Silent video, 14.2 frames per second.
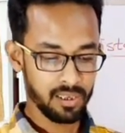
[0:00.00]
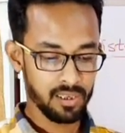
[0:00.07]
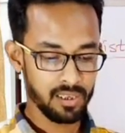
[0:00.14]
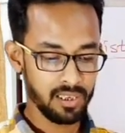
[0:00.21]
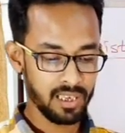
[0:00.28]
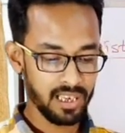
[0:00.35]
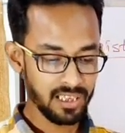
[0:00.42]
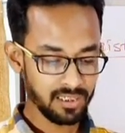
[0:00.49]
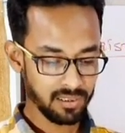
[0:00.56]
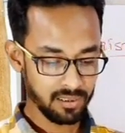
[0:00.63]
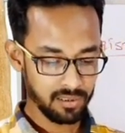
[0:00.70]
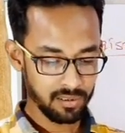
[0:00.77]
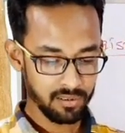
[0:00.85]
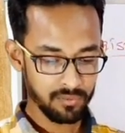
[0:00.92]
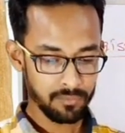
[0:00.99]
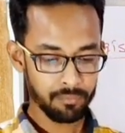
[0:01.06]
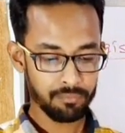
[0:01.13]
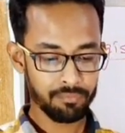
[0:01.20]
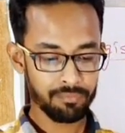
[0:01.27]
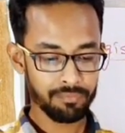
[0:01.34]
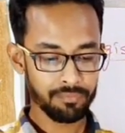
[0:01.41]
Next,
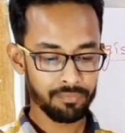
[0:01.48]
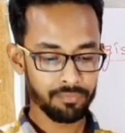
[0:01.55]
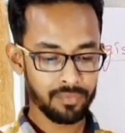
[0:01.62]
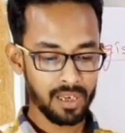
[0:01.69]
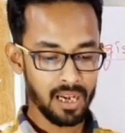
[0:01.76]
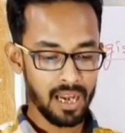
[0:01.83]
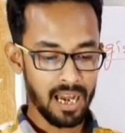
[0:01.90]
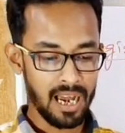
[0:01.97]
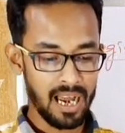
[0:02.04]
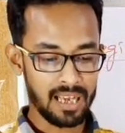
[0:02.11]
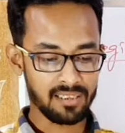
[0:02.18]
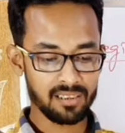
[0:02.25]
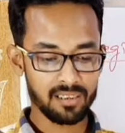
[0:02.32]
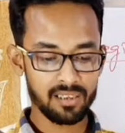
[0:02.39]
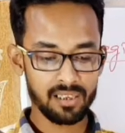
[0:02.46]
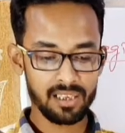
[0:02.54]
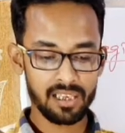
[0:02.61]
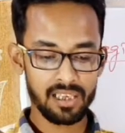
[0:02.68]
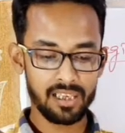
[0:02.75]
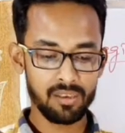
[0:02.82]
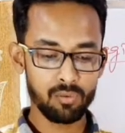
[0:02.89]
answer any